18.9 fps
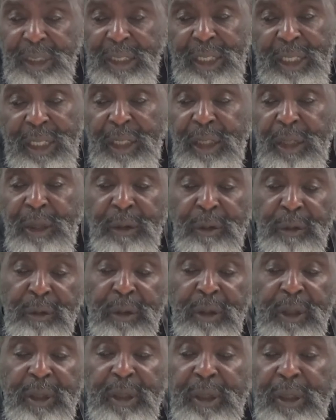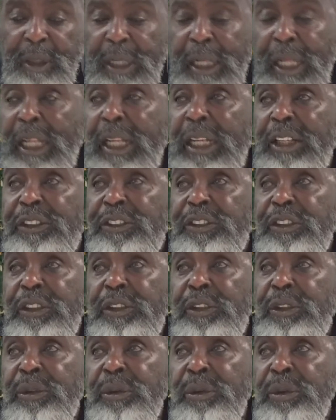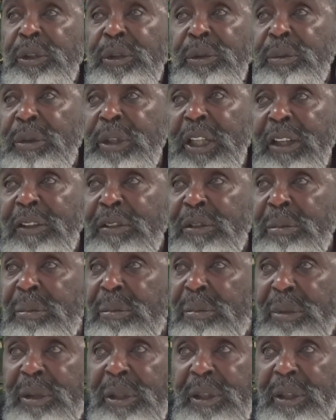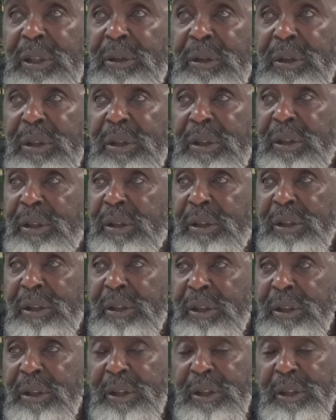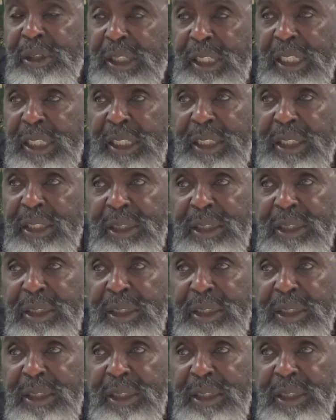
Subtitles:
how long, I listened to two or three of them a day.